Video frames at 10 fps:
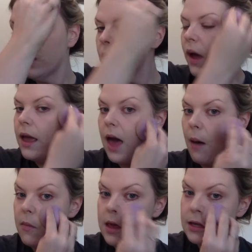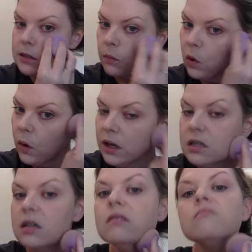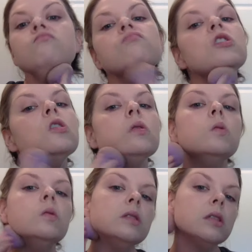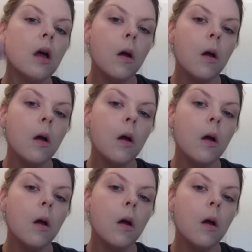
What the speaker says: away yet because I'm going to use